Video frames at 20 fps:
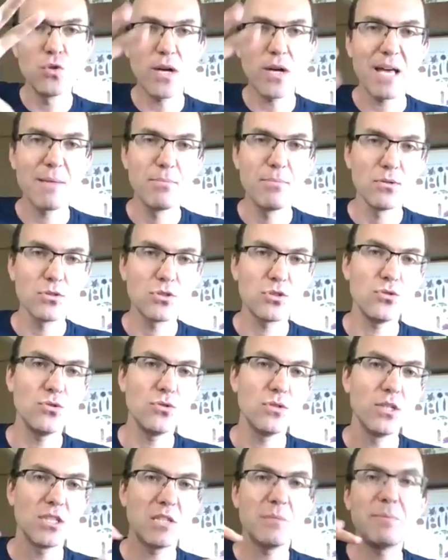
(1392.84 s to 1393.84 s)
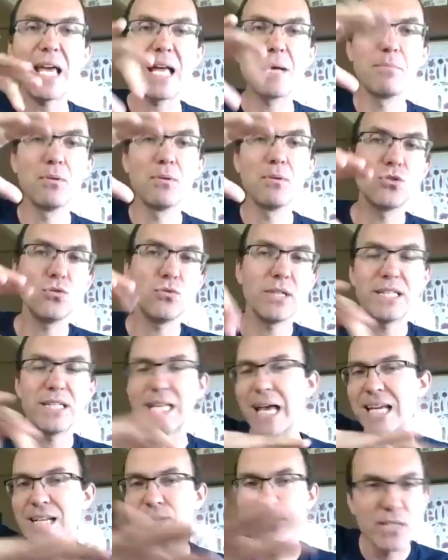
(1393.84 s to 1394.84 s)
be able to, in
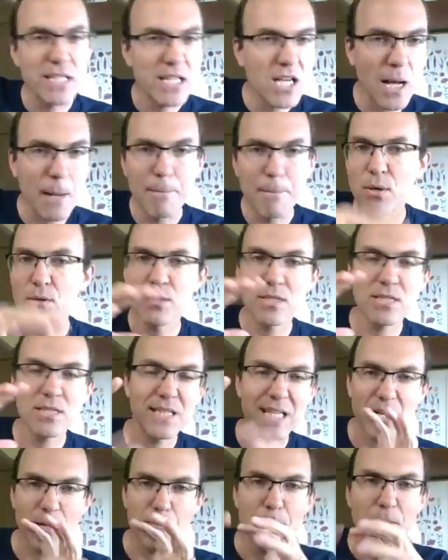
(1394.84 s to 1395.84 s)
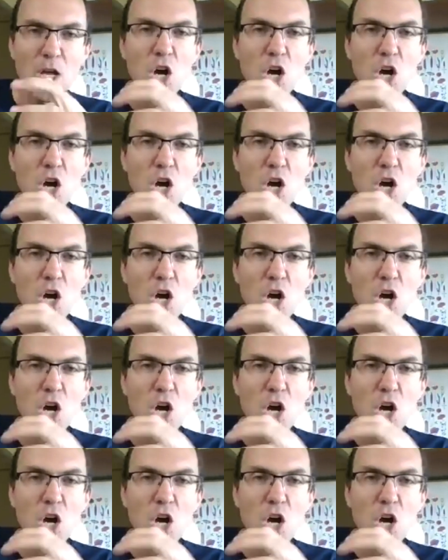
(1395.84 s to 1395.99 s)
every component there,